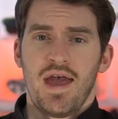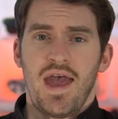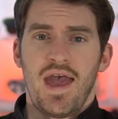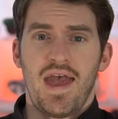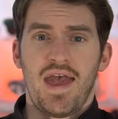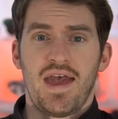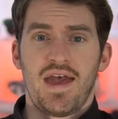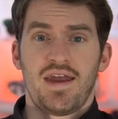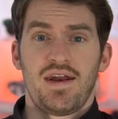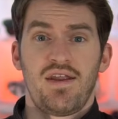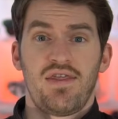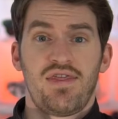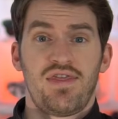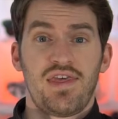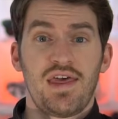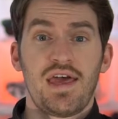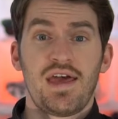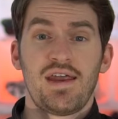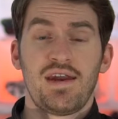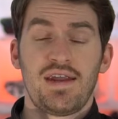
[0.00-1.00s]
and
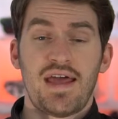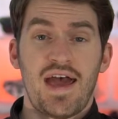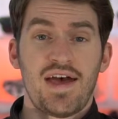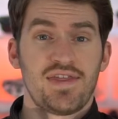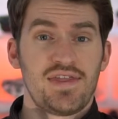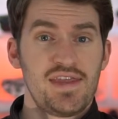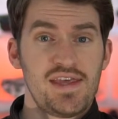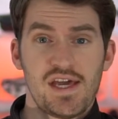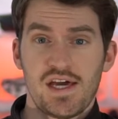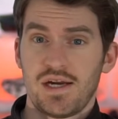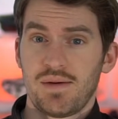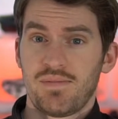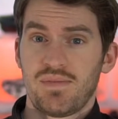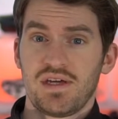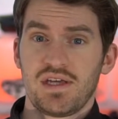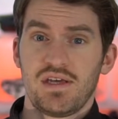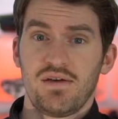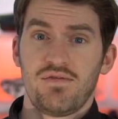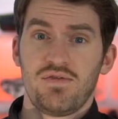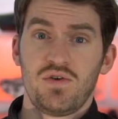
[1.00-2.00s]
then at the end I'm going
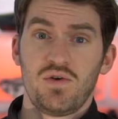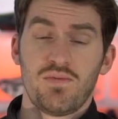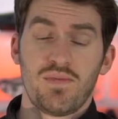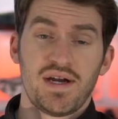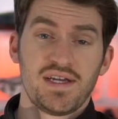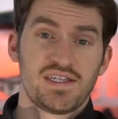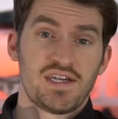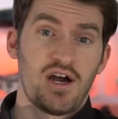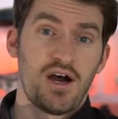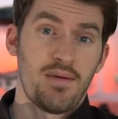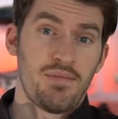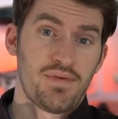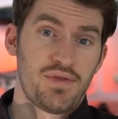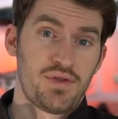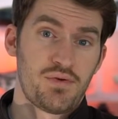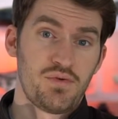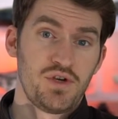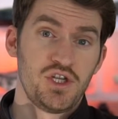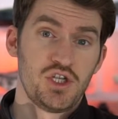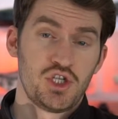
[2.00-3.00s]
to give you my top
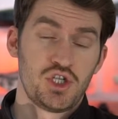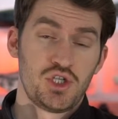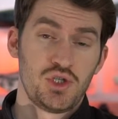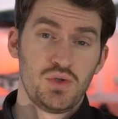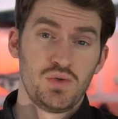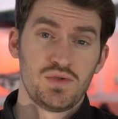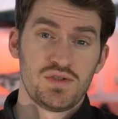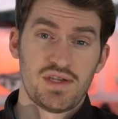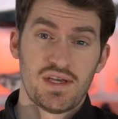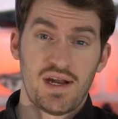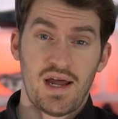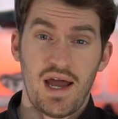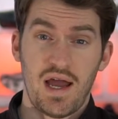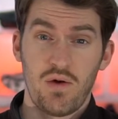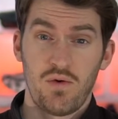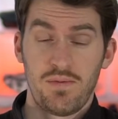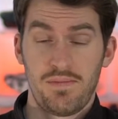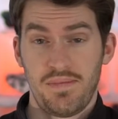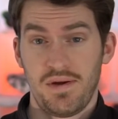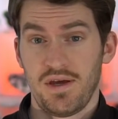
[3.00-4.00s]
3 shoes that I
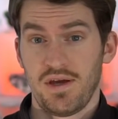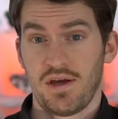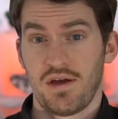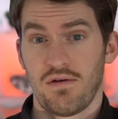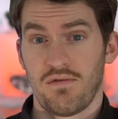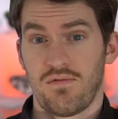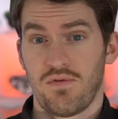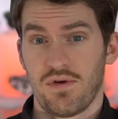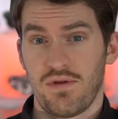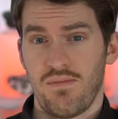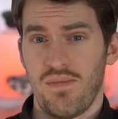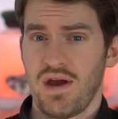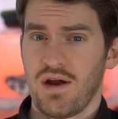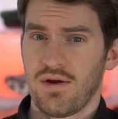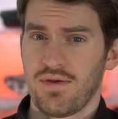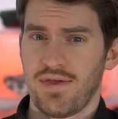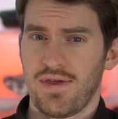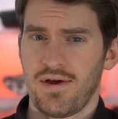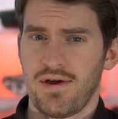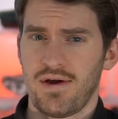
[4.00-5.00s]
would pick for the
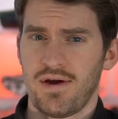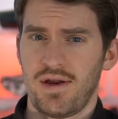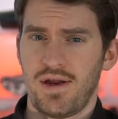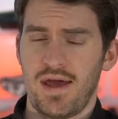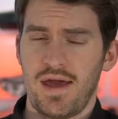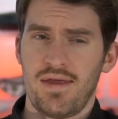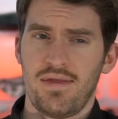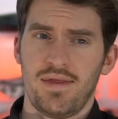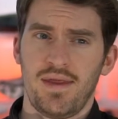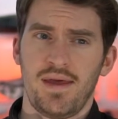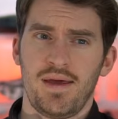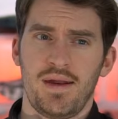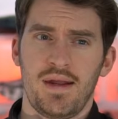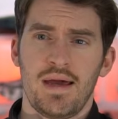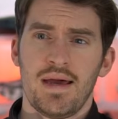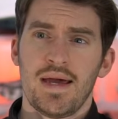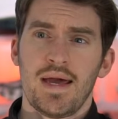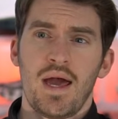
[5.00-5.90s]
marathon, and then